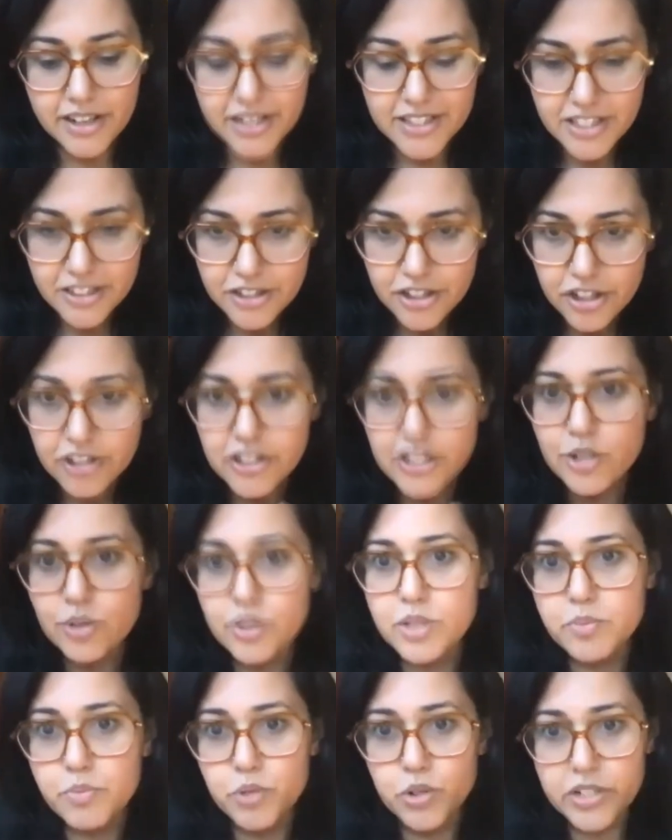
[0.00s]
turn
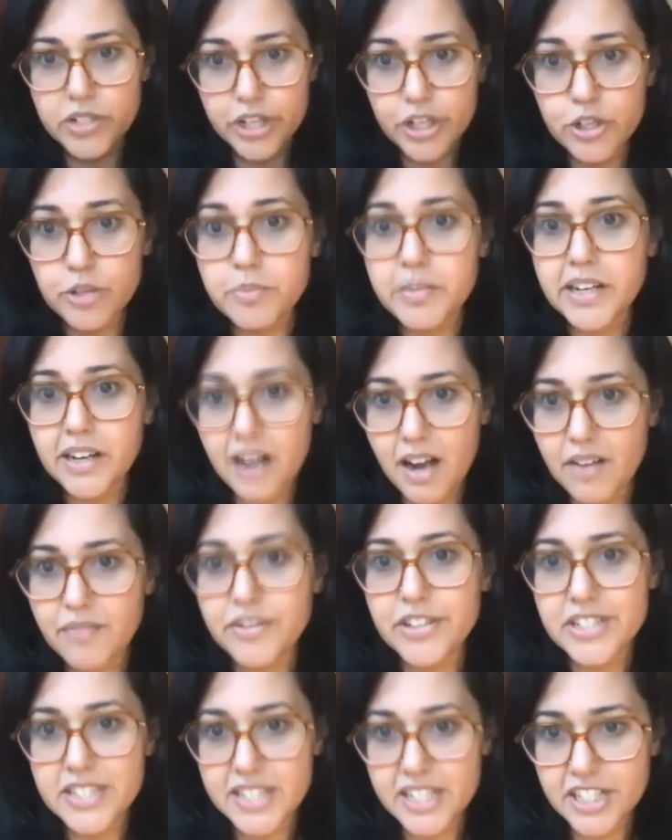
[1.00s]
towards more human
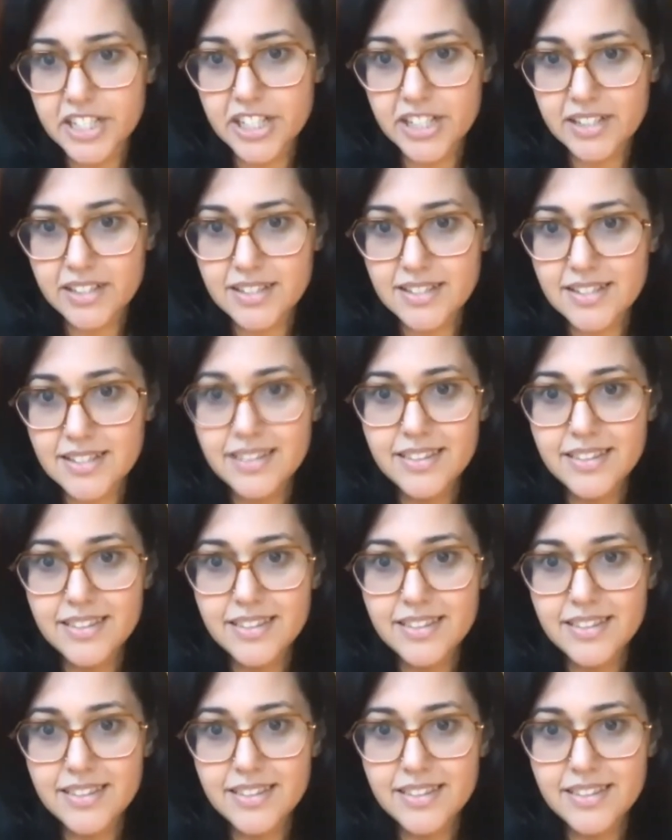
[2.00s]
conversations